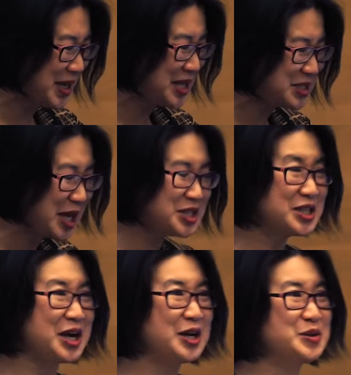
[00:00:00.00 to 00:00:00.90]
in
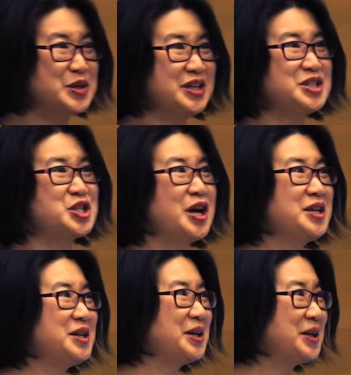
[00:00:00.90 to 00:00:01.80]
1900 in
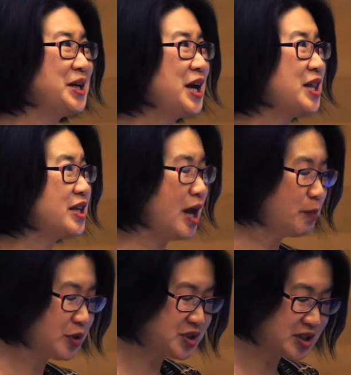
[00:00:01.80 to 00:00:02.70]
China, the
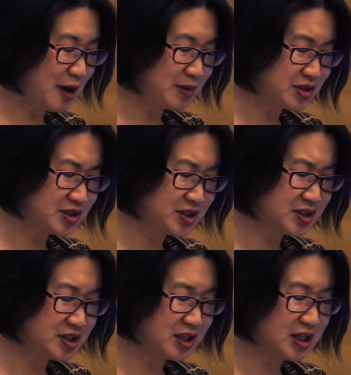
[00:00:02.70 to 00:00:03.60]
Empress Dowager
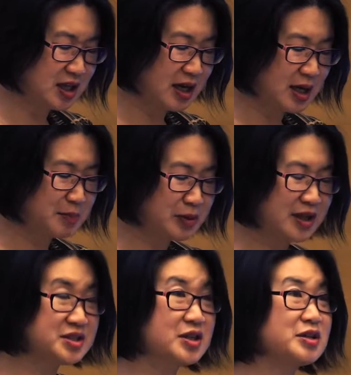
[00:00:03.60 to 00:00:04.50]
Cixi
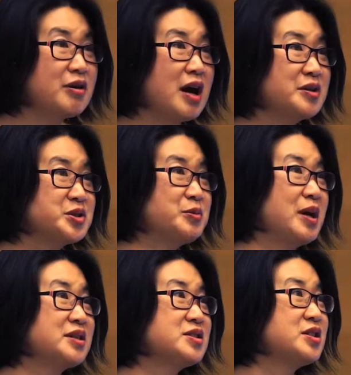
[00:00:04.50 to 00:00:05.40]
placed under house
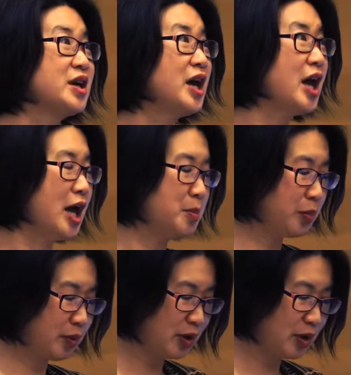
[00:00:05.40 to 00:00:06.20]
arrest Emperor